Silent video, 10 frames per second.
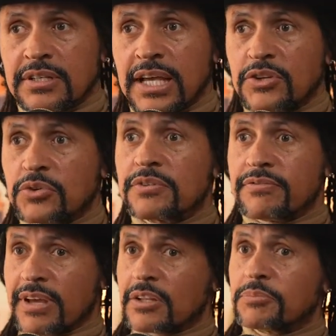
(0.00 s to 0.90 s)
and you
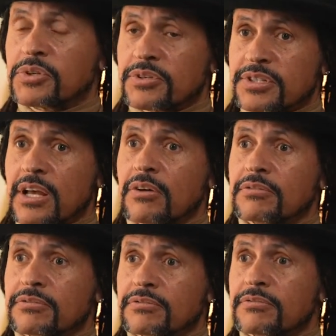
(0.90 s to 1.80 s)
develop
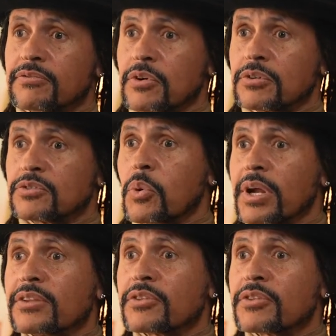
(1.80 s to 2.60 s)
yourself for 20,